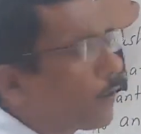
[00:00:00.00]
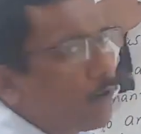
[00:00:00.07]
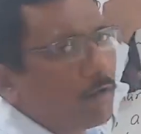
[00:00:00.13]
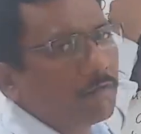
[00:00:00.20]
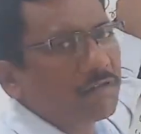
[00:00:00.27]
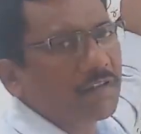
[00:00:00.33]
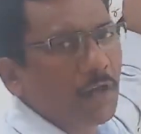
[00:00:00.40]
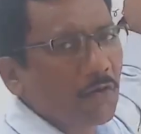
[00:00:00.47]

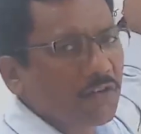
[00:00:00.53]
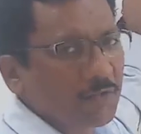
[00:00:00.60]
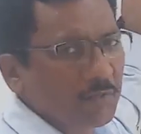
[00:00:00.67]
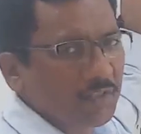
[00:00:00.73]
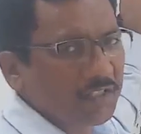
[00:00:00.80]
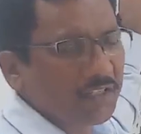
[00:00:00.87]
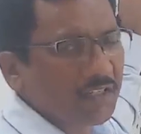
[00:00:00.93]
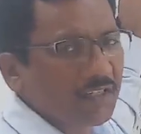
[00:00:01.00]
of
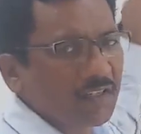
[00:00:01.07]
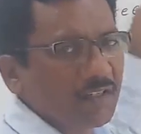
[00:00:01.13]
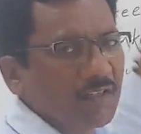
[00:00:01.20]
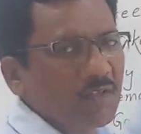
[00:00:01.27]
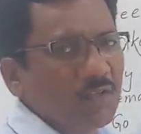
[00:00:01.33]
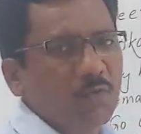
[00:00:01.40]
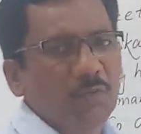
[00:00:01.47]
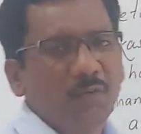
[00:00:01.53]
everybody,
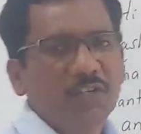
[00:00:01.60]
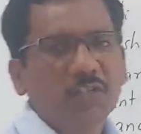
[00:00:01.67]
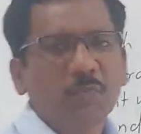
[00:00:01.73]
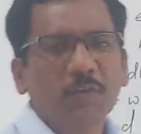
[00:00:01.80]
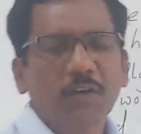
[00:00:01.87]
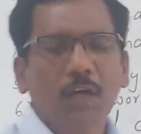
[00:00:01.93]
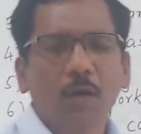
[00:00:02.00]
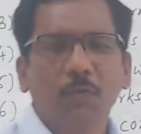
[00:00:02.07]
which
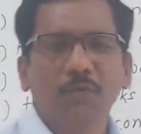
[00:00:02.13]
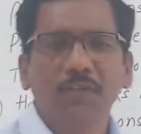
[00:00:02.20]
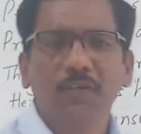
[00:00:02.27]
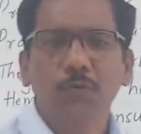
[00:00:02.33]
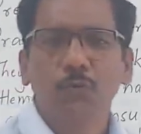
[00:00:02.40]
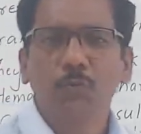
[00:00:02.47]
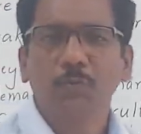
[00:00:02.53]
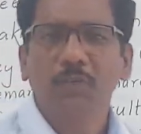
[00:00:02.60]
pronoun
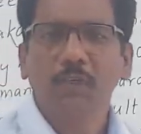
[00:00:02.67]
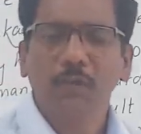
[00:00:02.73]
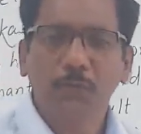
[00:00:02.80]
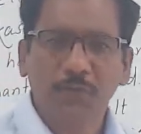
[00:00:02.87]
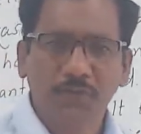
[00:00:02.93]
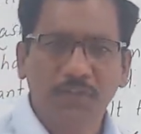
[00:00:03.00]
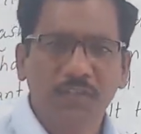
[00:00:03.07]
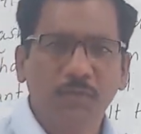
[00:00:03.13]
is to be
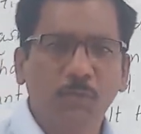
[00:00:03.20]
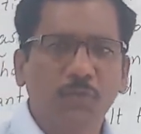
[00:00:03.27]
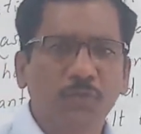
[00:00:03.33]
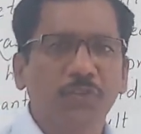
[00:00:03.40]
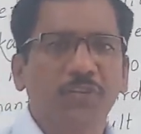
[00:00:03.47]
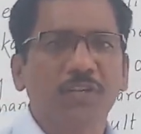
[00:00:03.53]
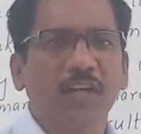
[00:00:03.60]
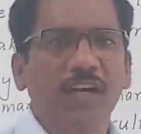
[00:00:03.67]
used in
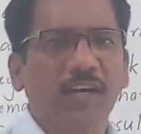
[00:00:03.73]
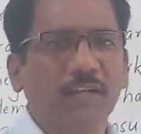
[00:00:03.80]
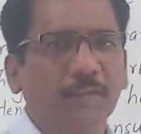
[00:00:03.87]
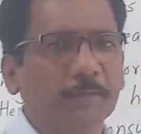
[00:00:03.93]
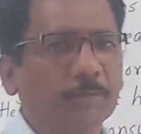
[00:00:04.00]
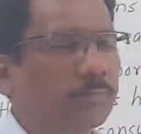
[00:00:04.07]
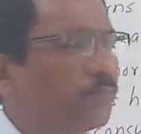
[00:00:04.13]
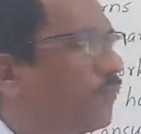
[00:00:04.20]
question
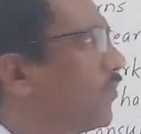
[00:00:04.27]
tag?